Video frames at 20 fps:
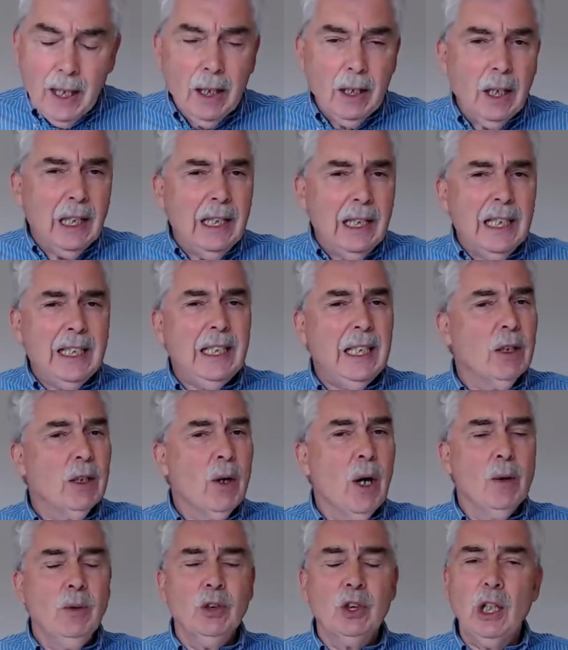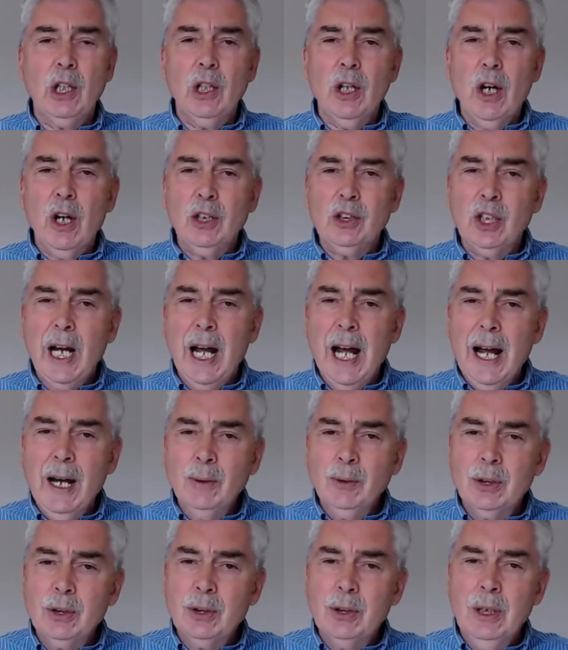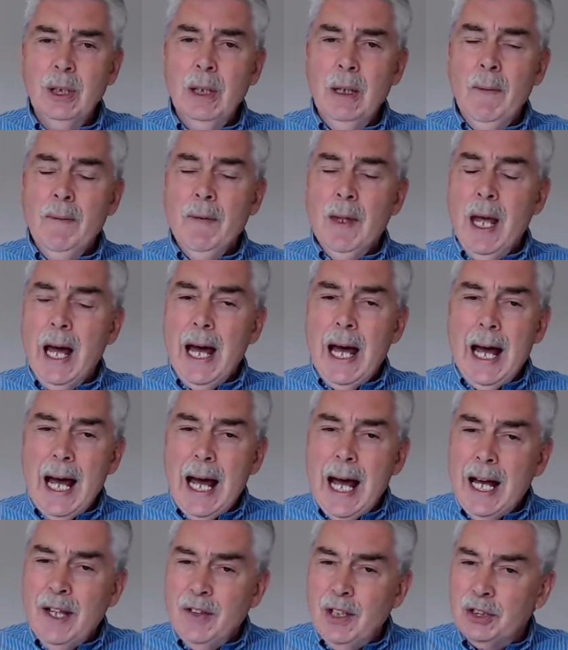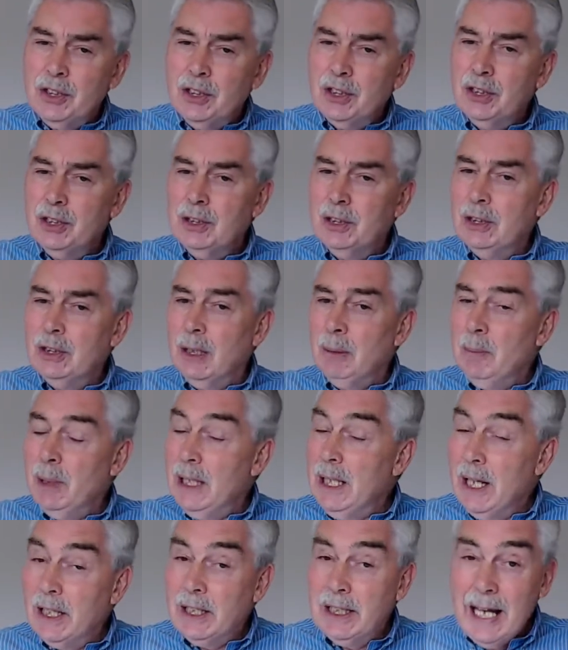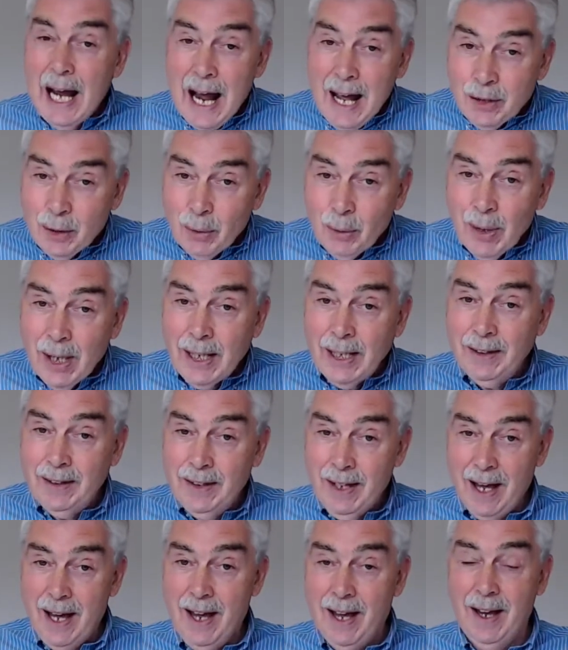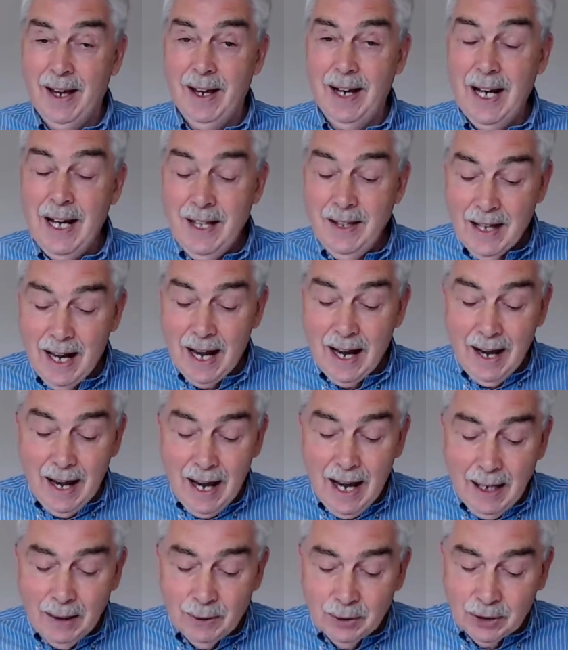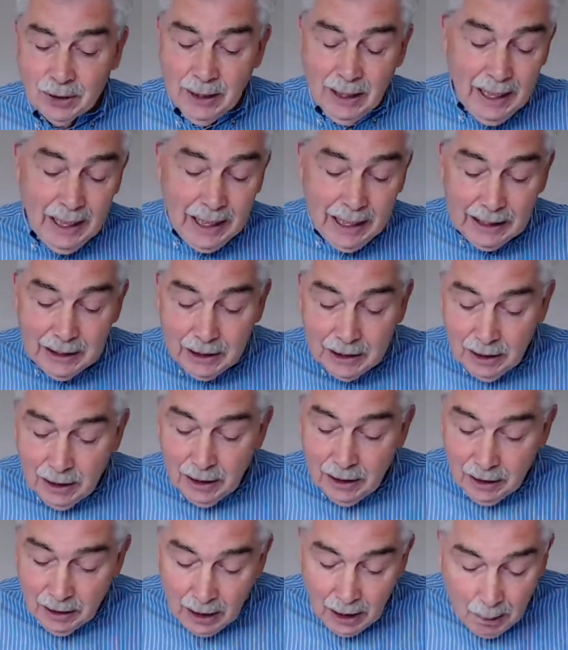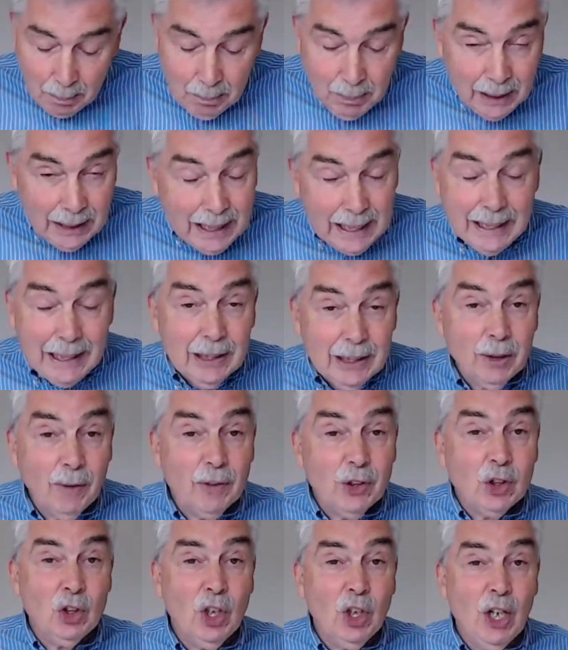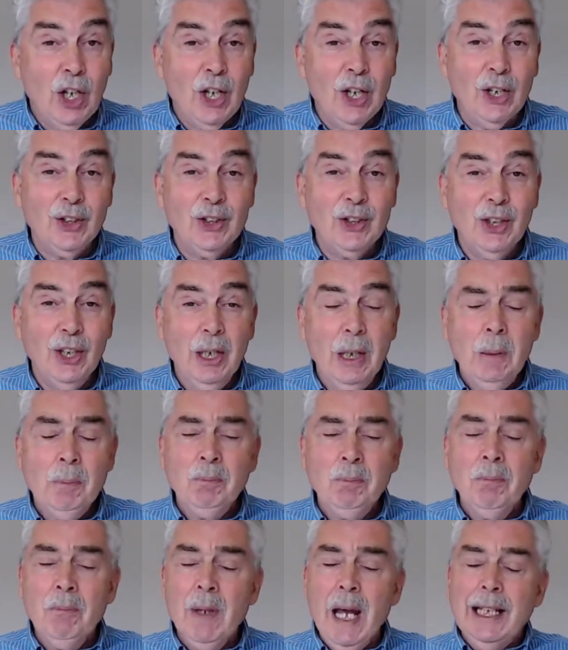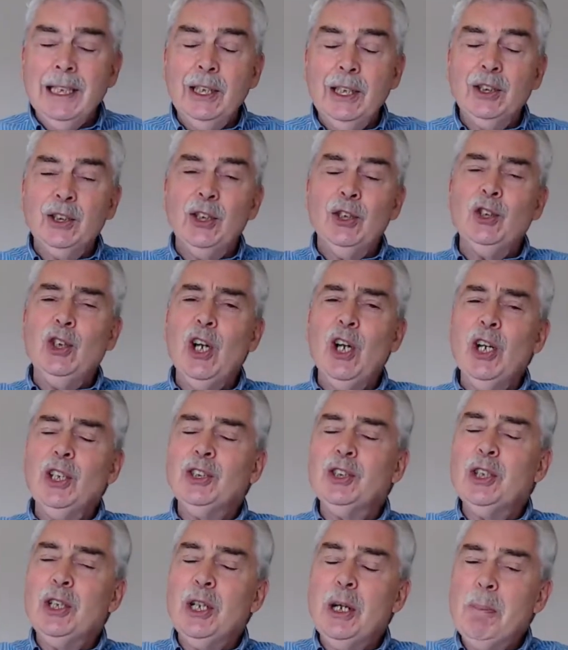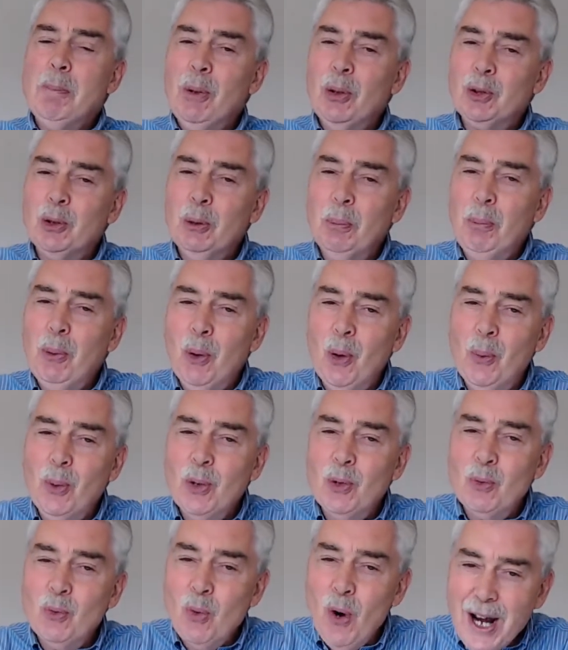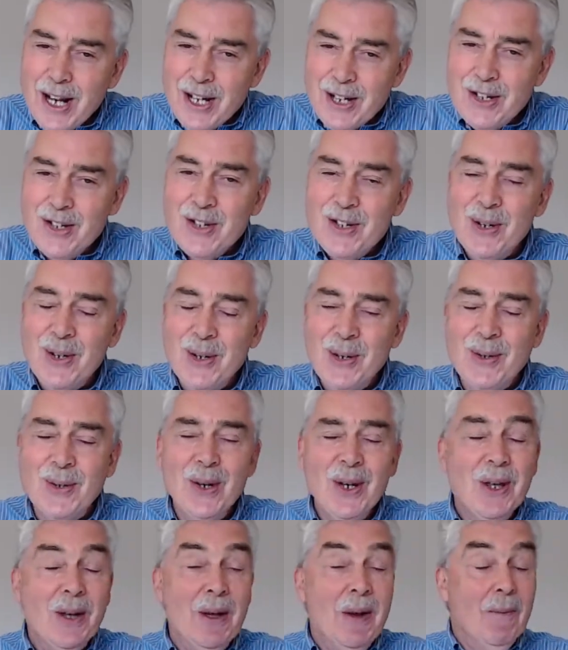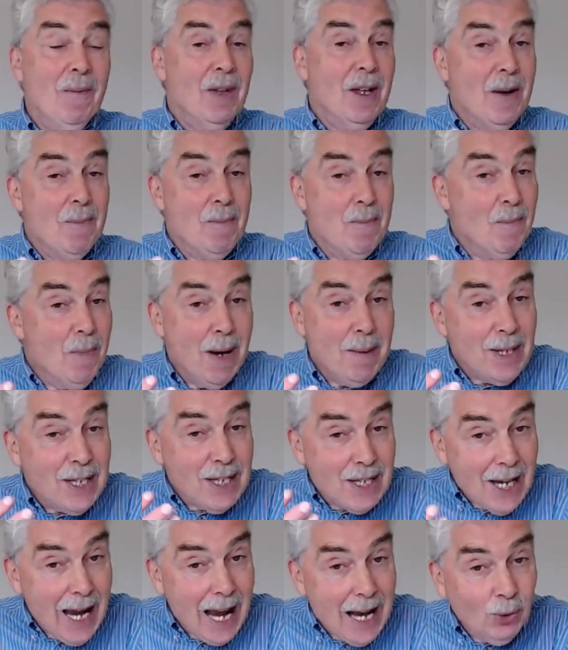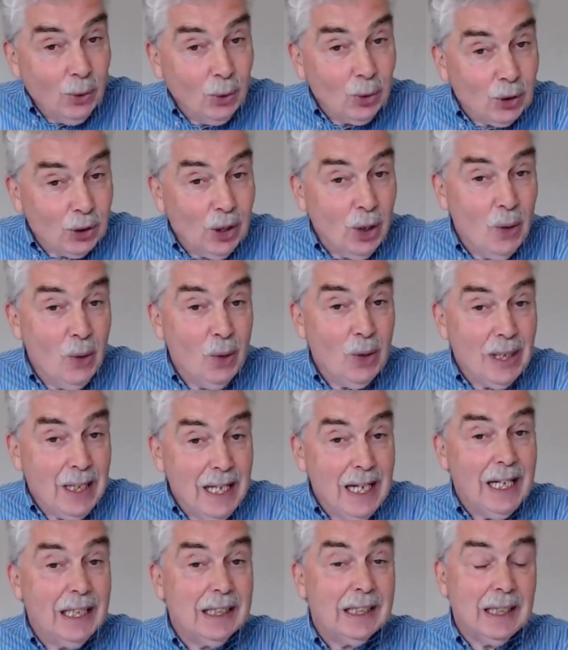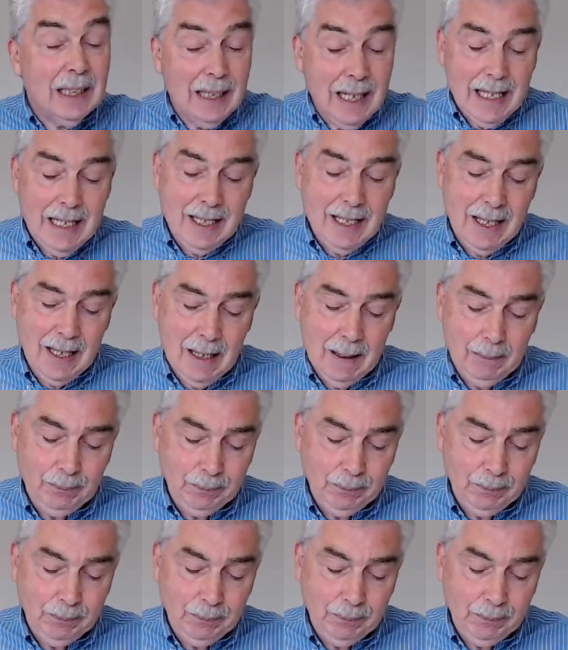Lydia owns a large house, uh, and there's seemingly a gathering there in that house. It's a beginnings of a church. And it's a church that the Apostle Paul would write to maybe 10 or so years later,